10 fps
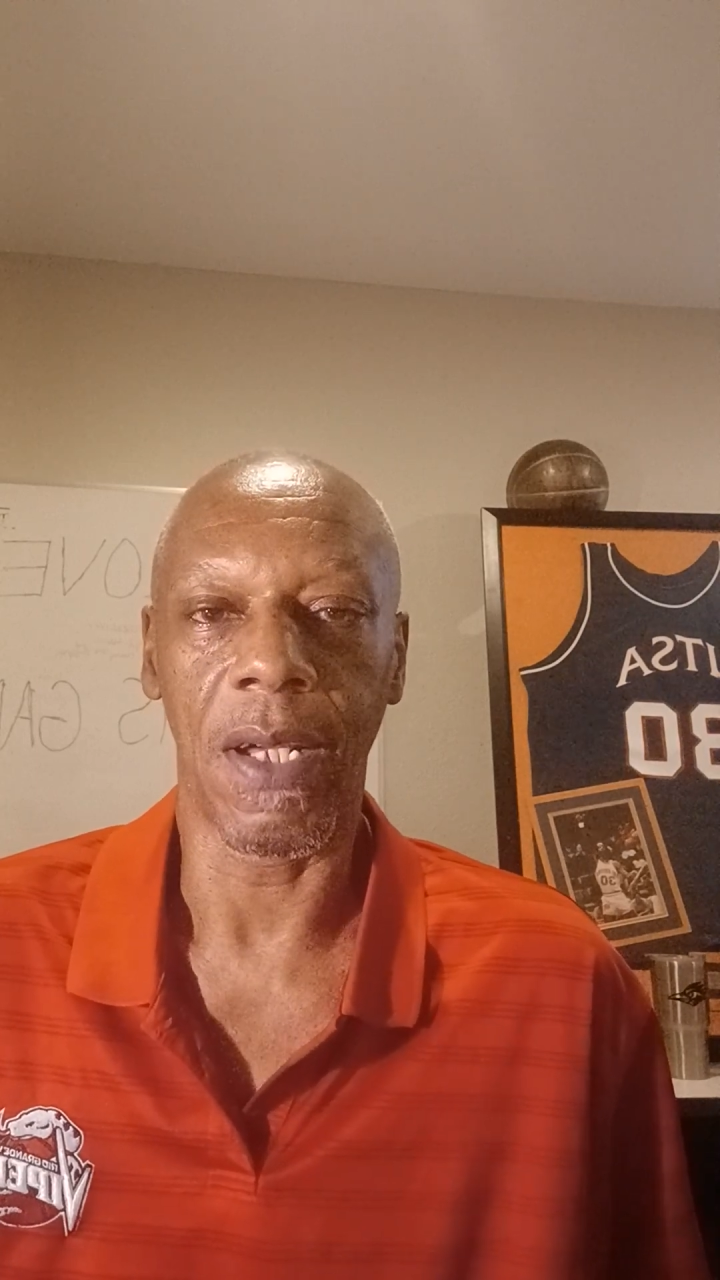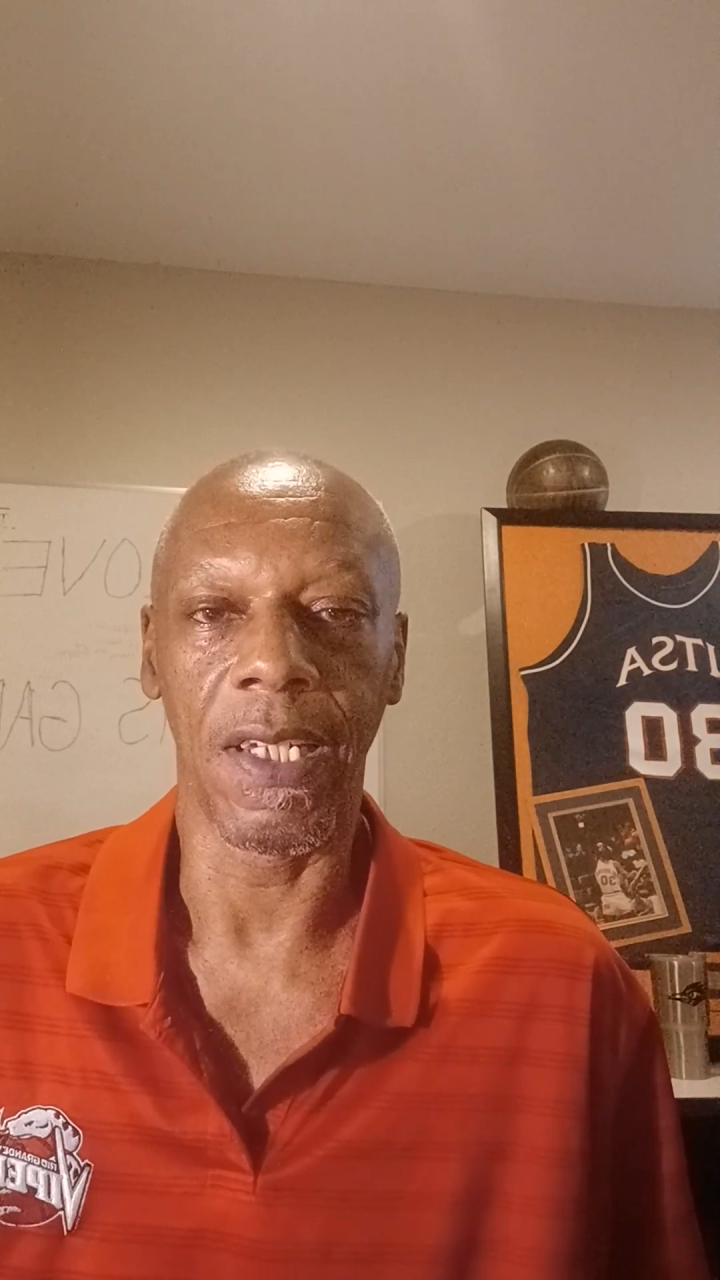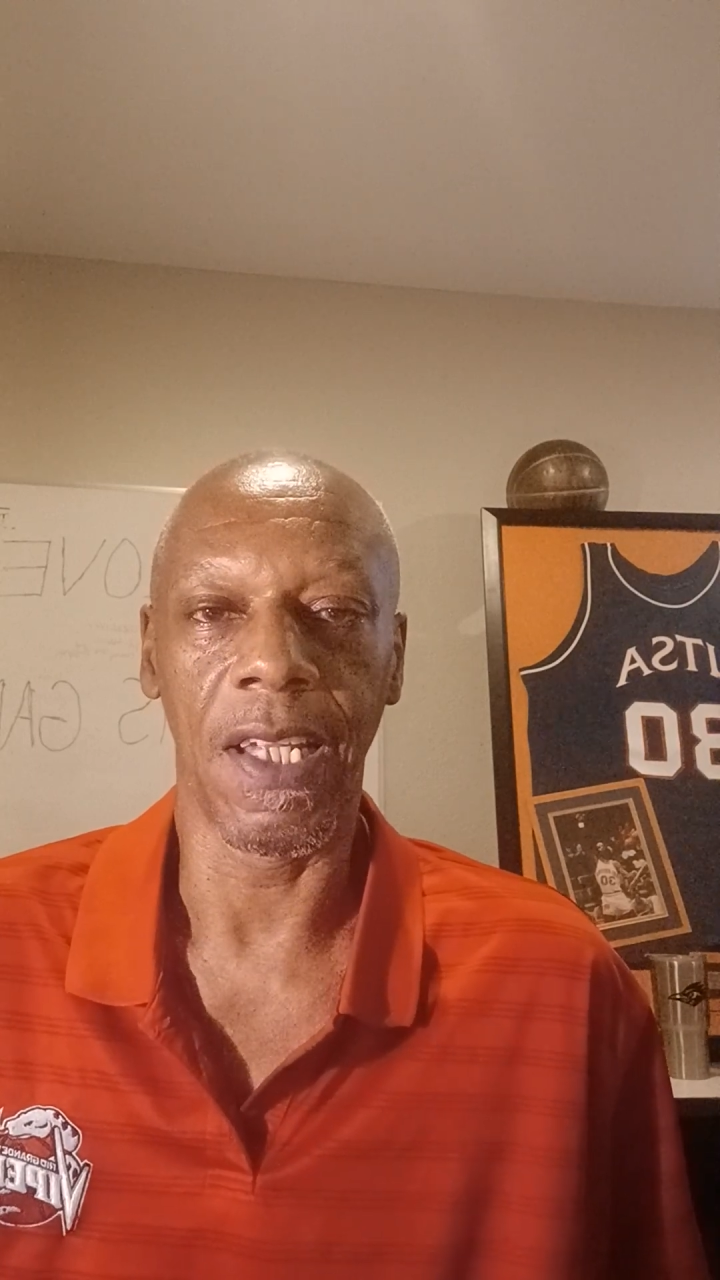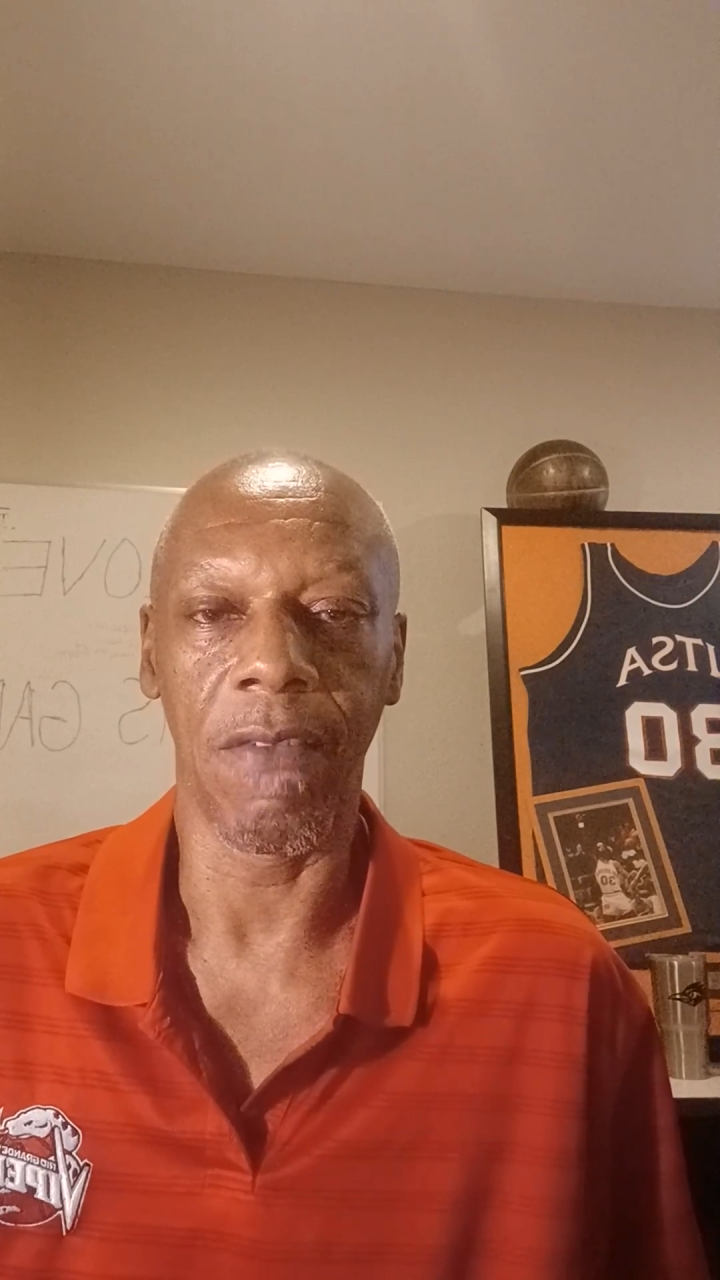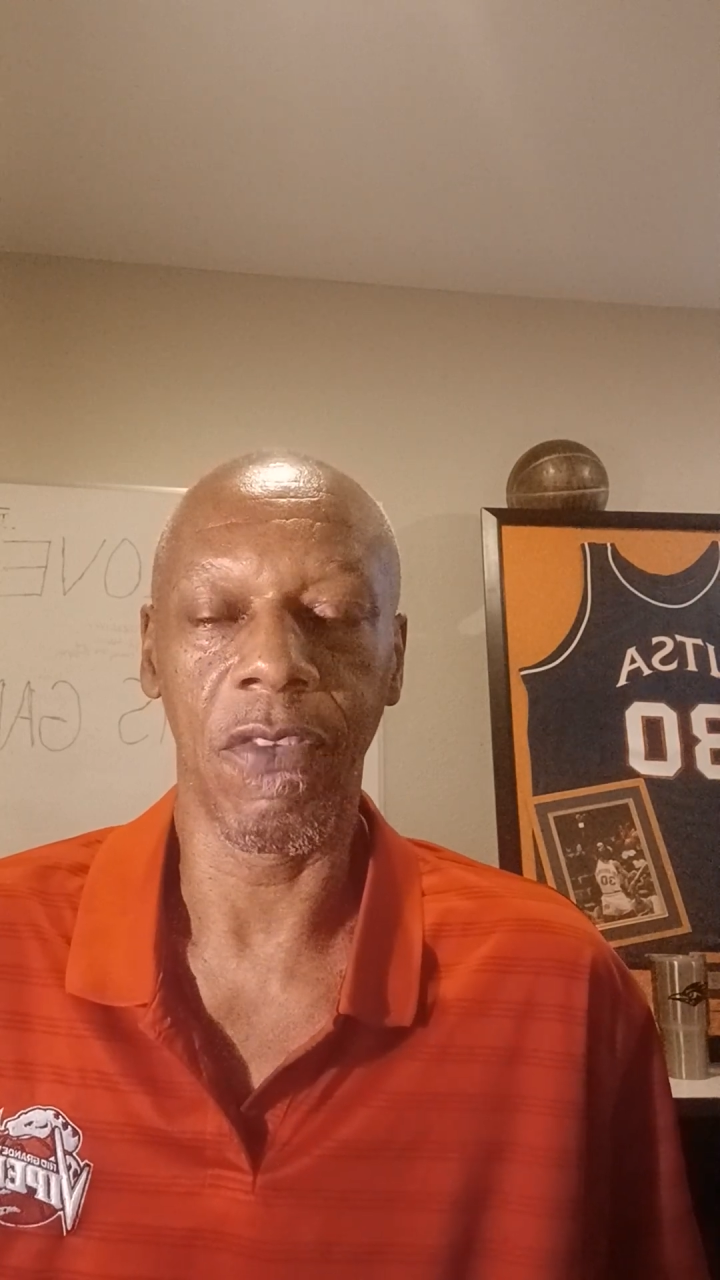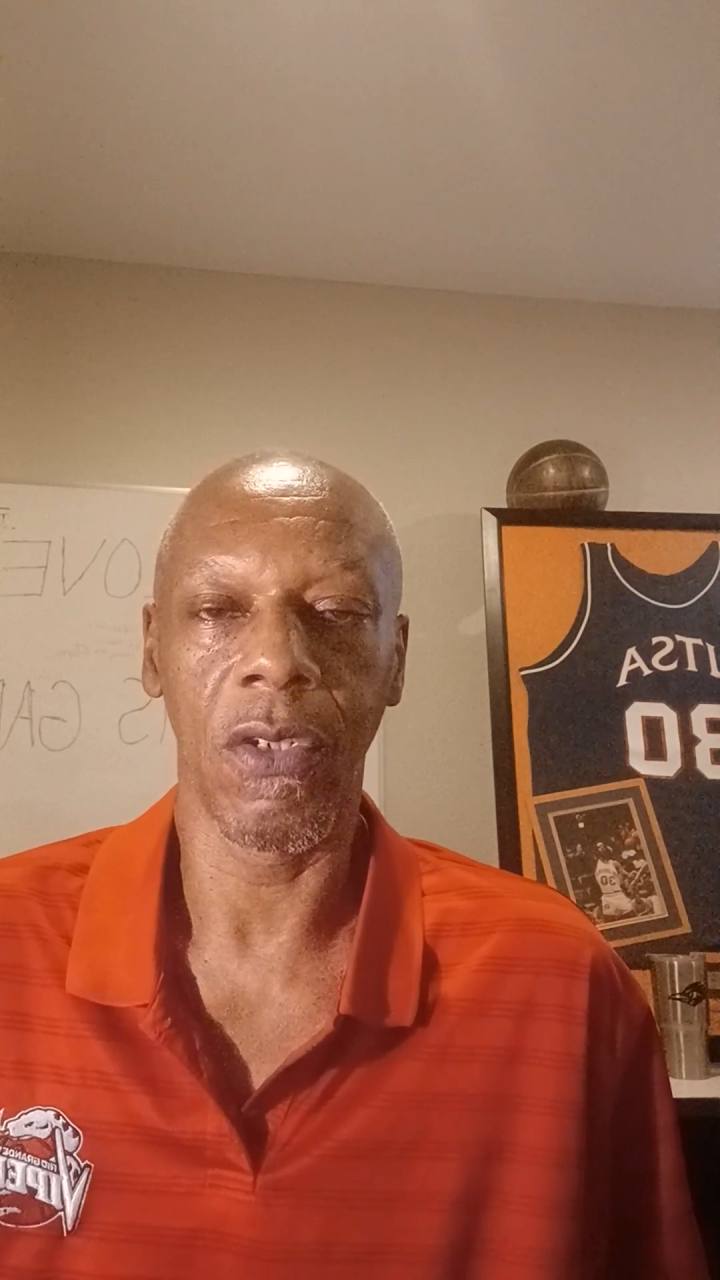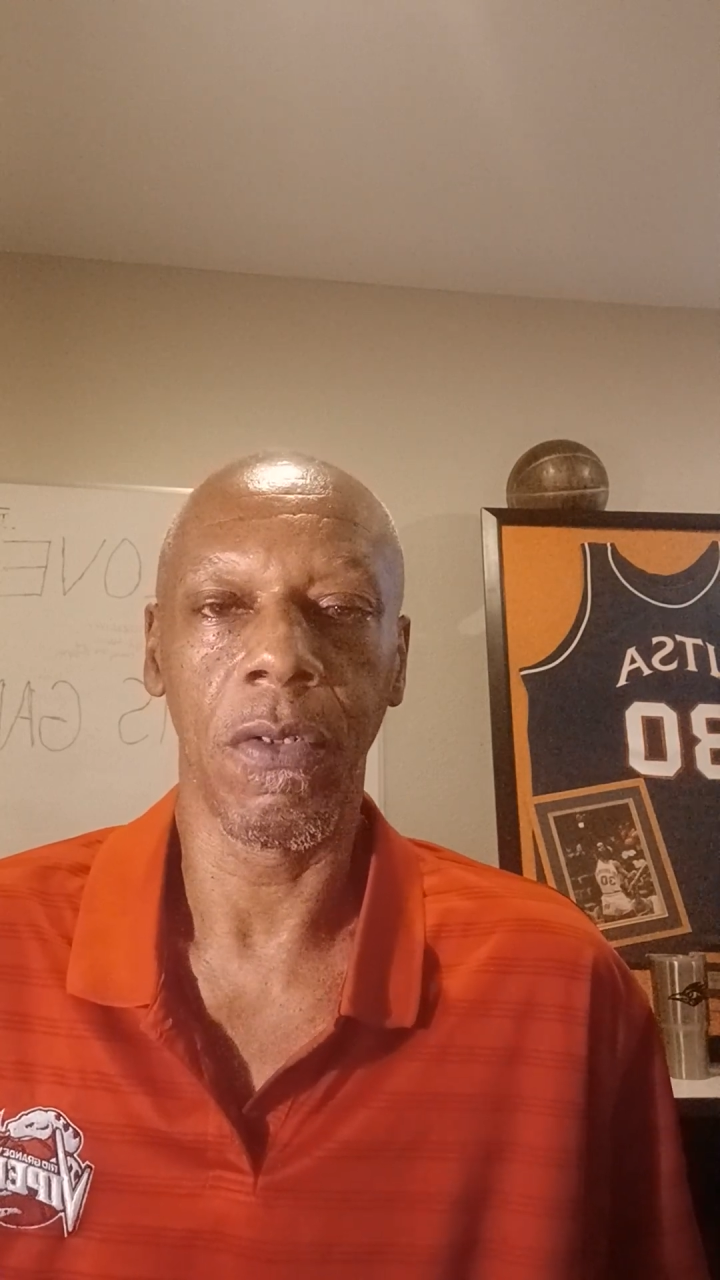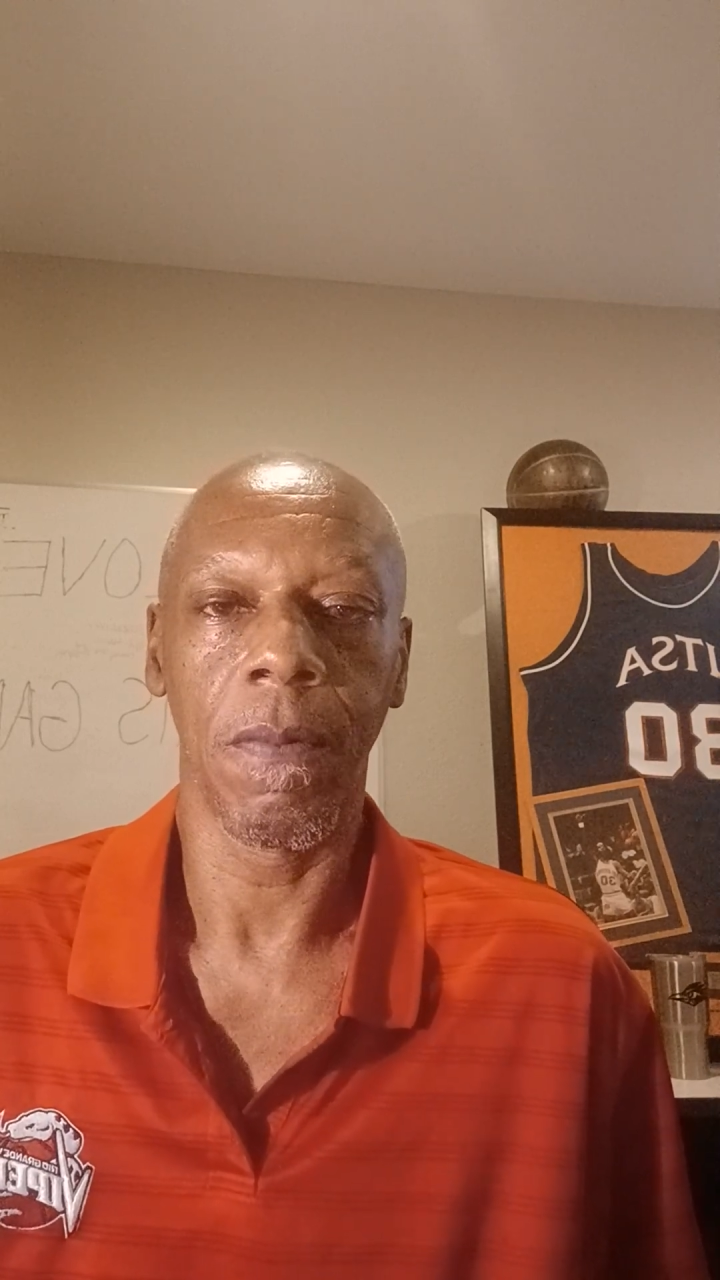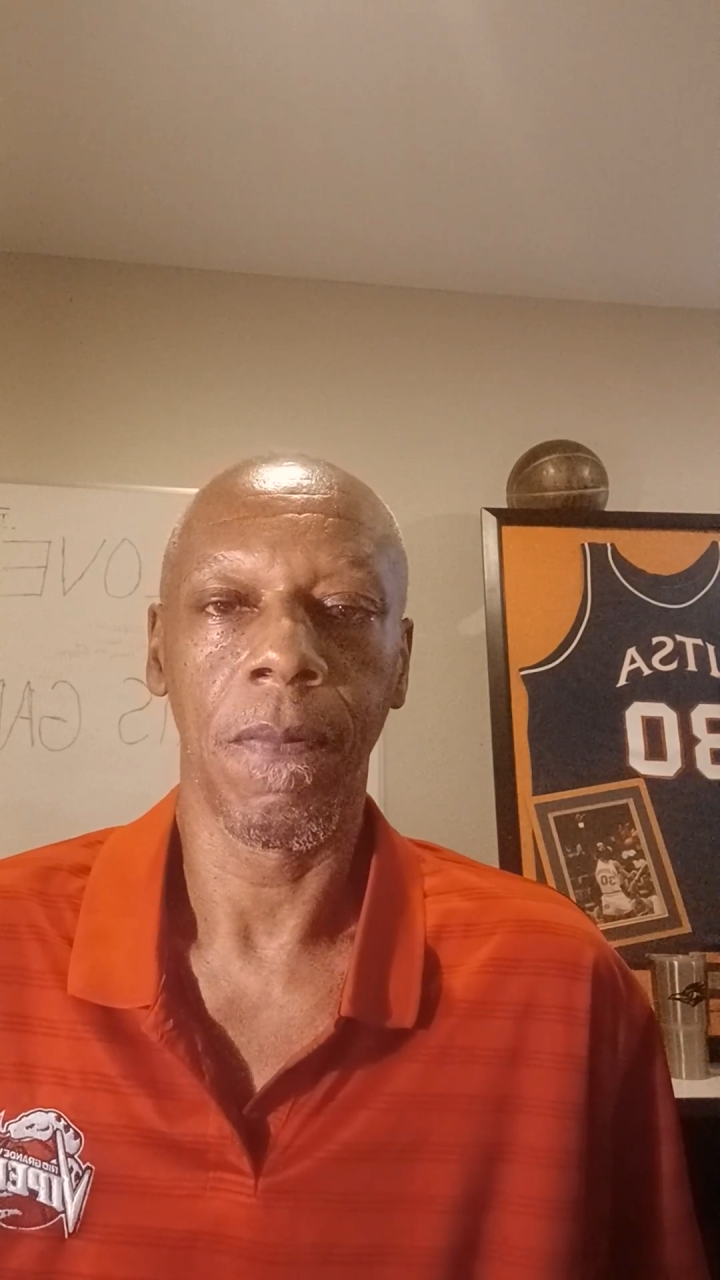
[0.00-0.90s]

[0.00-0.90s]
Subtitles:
I love you.